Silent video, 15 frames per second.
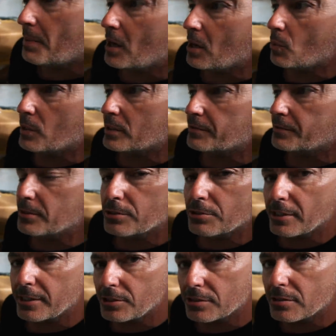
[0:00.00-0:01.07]
Part one
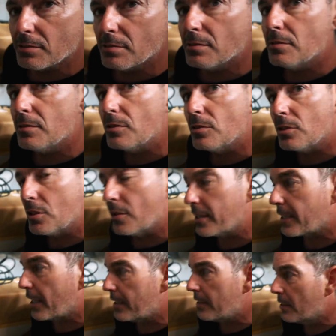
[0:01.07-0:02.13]
filtration. So
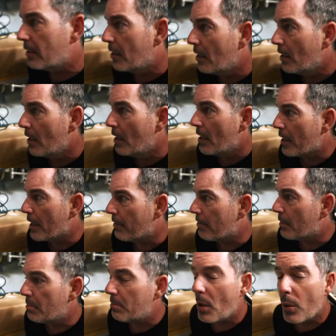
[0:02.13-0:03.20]
again, there
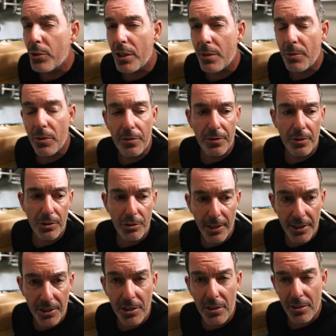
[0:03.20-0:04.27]
are multiple
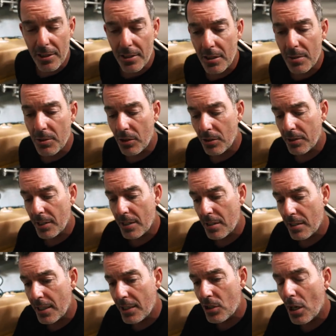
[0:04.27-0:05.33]
filtration systems on this.
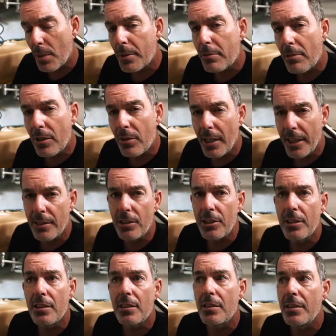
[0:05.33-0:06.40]
These common rail
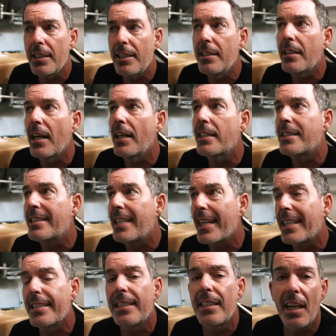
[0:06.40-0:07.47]
engines need a
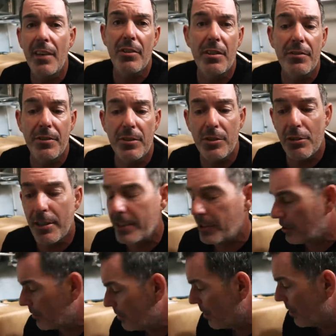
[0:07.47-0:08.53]
second level of
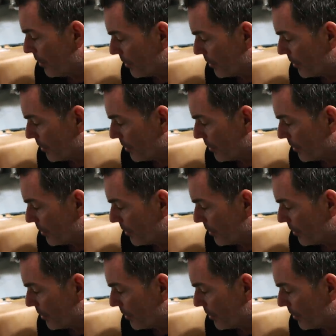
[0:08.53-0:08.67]
filtration.